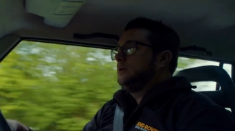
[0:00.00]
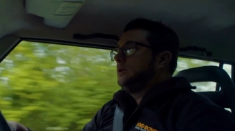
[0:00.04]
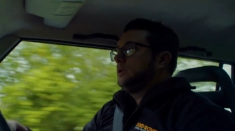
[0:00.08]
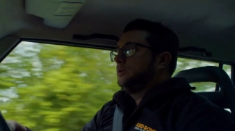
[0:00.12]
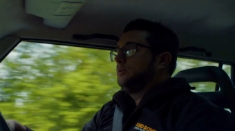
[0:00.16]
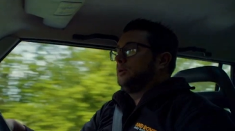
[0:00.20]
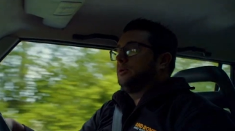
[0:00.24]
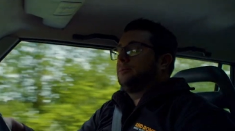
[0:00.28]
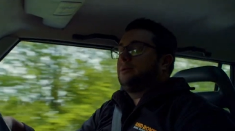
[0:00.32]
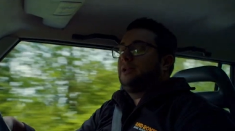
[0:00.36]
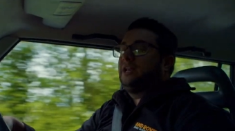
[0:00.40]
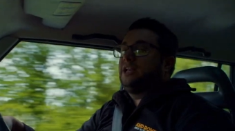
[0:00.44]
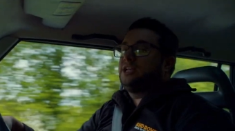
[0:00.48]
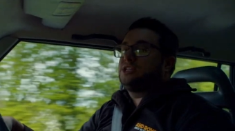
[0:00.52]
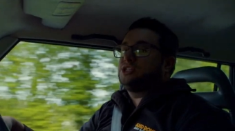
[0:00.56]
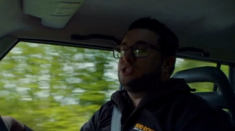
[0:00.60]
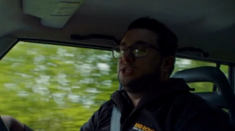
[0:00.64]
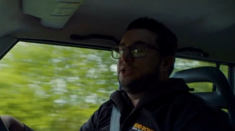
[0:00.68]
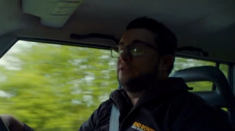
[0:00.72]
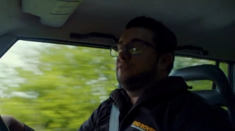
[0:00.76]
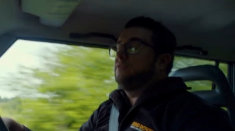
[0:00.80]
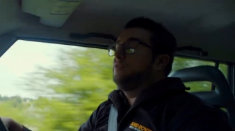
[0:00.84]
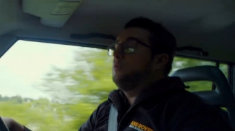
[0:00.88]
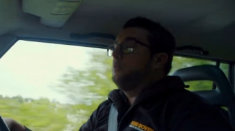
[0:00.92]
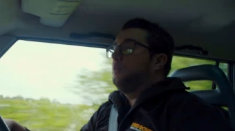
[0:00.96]
You want to be
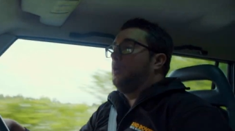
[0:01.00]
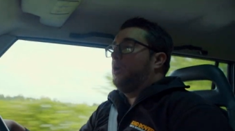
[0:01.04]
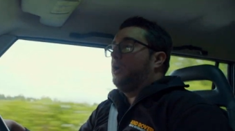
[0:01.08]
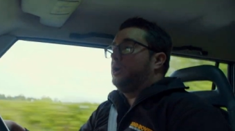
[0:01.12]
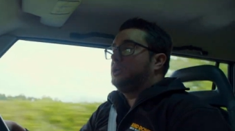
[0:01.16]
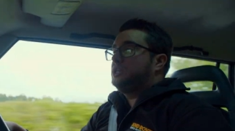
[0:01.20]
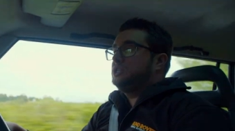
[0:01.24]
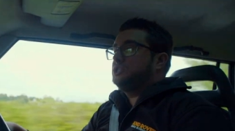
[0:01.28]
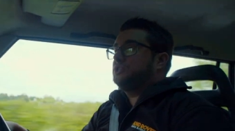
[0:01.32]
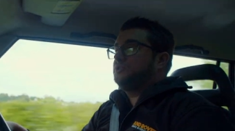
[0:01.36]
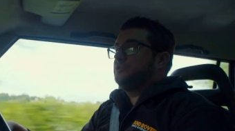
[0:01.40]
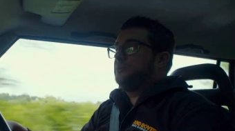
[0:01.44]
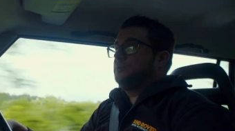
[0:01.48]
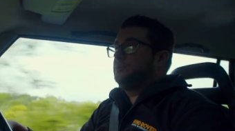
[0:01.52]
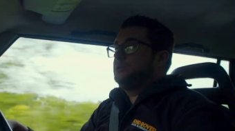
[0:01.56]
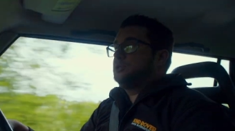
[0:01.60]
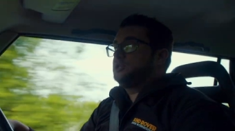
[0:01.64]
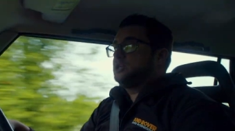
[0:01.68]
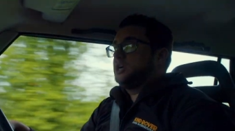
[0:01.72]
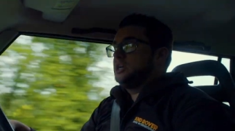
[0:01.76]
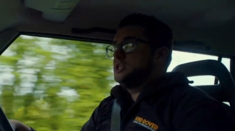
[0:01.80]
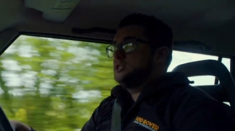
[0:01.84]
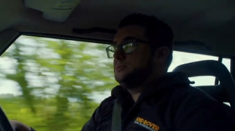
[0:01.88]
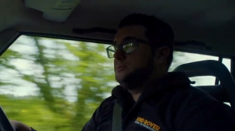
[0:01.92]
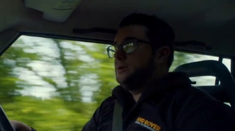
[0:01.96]
listening for whines from the
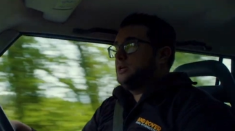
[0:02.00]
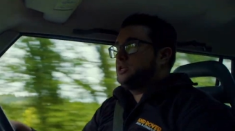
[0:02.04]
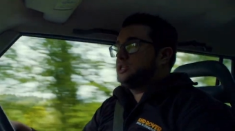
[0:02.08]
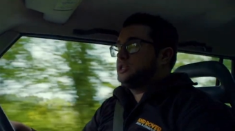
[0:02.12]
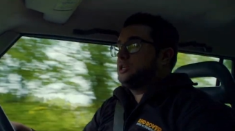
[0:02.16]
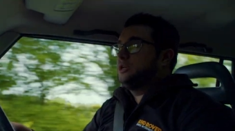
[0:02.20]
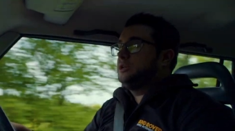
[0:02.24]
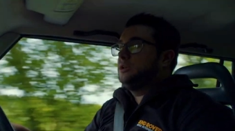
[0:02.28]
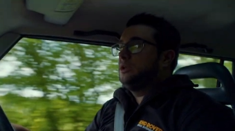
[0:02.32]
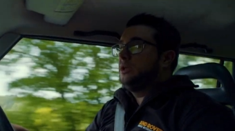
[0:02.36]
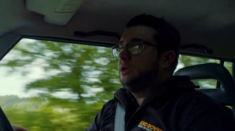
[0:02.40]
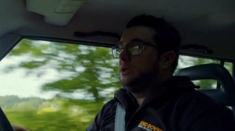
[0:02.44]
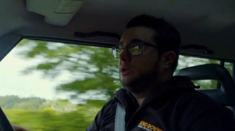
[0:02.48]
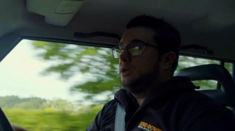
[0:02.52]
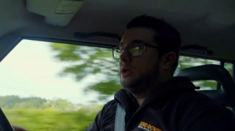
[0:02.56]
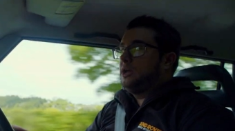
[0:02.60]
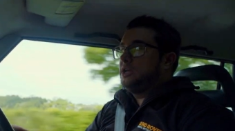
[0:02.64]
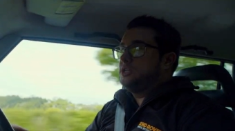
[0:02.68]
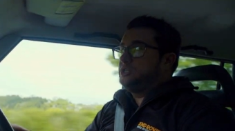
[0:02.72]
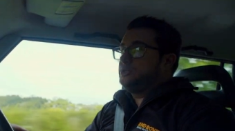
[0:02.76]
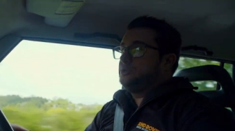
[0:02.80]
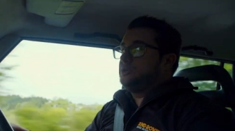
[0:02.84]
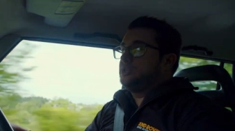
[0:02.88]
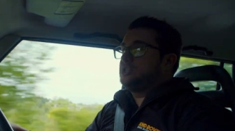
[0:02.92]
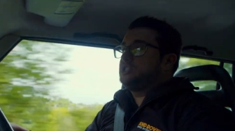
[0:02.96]
transmission
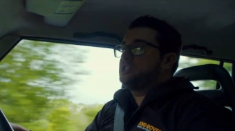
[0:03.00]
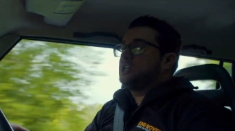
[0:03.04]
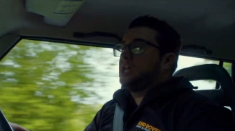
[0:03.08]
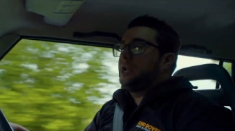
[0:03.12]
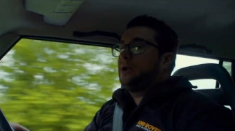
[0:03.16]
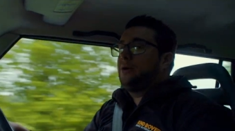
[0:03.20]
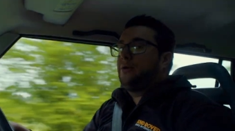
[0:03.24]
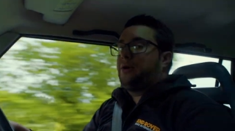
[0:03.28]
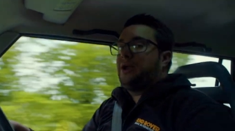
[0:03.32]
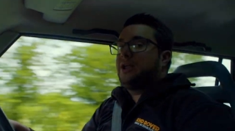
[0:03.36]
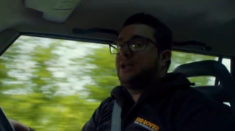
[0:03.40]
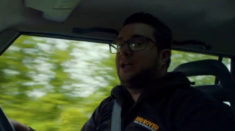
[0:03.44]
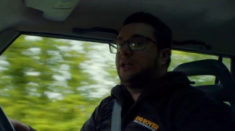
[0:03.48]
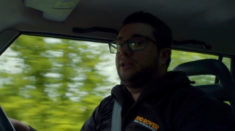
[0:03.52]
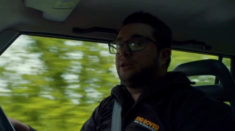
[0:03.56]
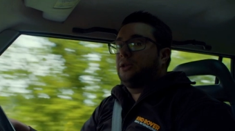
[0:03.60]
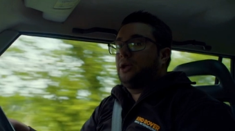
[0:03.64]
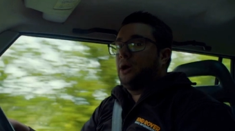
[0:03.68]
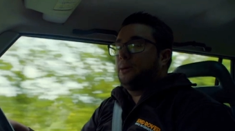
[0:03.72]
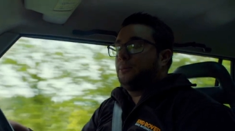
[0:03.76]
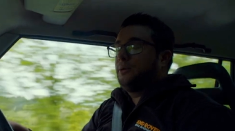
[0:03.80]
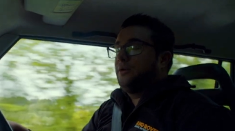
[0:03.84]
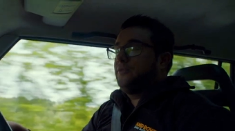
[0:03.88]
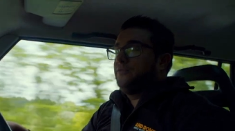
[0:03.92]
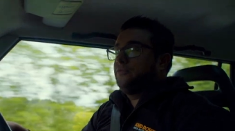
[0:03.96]
as you accelerate and
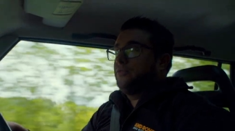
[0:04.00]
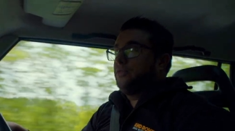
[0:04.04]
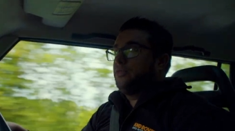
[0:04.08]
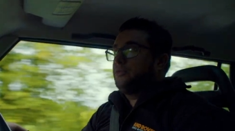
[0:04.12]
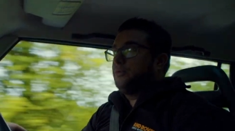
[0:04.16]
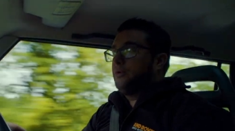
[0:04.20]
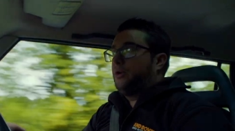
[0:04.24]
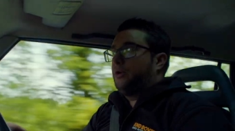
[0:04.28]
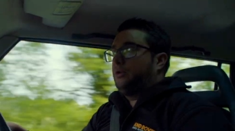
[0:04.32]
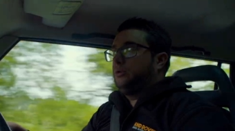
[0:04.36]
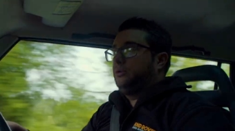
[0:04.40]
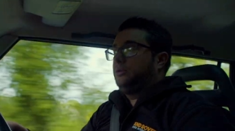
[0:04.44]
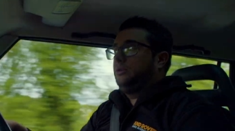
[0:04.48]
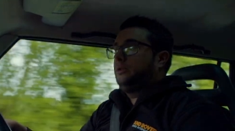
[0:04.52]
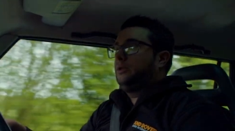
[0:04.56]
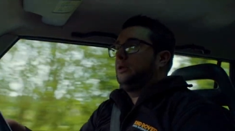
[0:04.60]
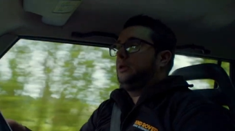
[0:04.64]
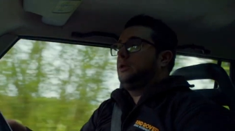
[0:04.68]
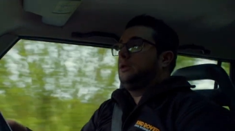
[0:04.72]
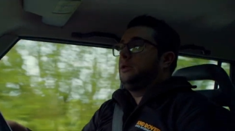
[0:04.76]
come off the throttle.